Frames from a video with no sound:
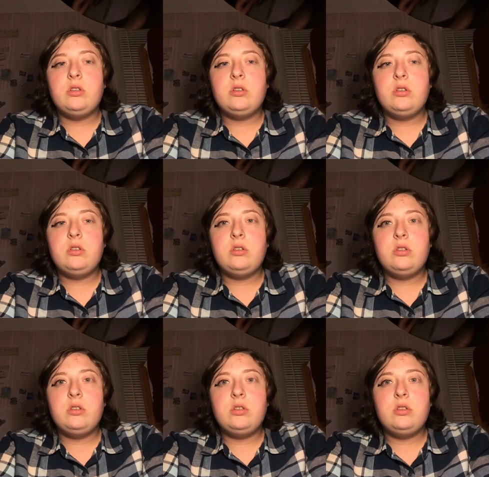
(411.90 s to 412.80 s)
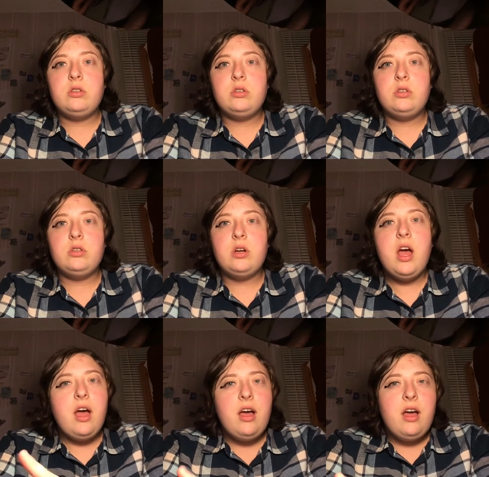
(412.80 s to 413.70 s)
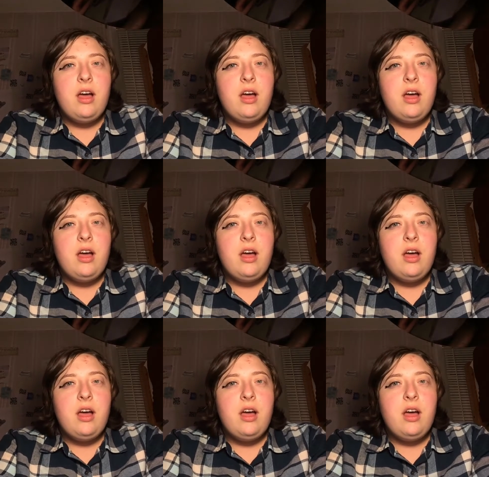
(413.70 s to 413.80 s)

(silence)